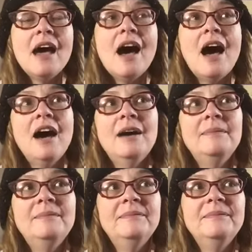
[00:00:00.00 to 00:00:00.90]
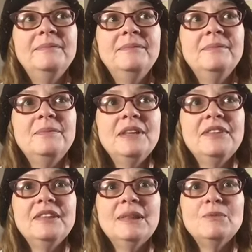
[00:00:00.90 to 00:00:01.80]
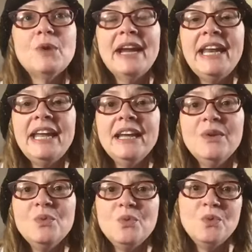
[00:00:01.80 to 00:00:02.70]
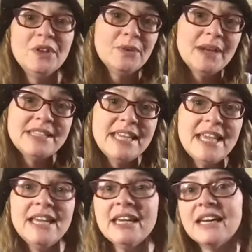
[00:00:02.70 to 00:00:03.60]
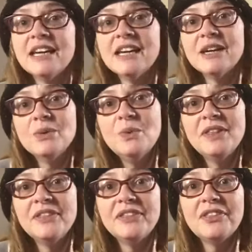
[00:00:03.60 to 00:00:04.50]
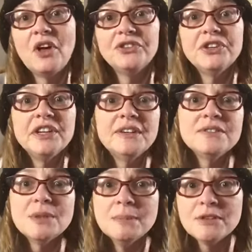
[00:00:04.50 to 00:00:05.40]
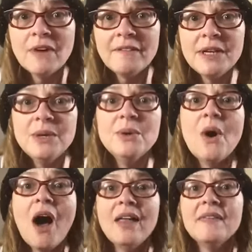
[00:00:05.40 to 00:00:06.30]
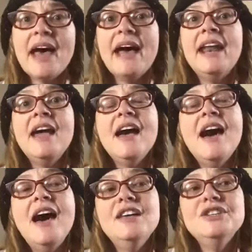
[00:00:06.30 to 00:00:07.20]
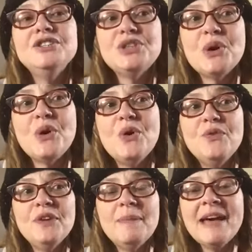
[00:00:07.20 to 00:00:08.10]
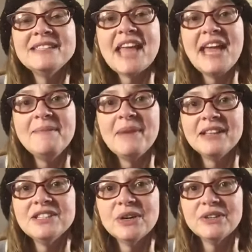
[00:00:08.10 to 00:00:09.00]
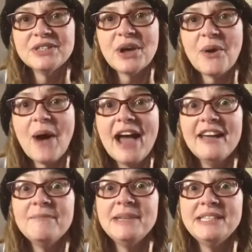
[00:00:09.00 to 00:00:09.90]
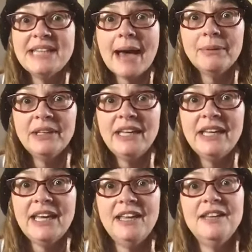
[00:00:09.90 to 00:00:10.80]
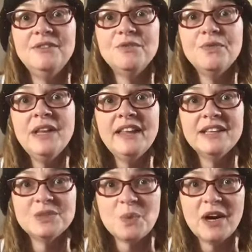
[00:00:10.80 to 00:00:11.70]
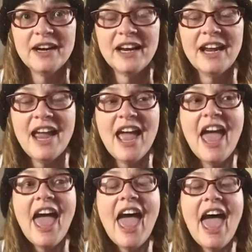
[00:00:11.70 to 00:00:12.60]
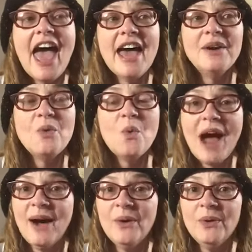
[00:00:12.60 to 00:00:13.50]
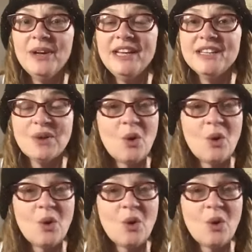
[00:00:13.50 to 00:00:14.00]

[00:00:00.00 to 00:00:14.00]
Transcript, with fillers: Um, with writing, with Crazy Ink, with alternative streams of revenue, all of that. So, for the past eight months or so, I have been dabbling in freelance work. And wow, it is a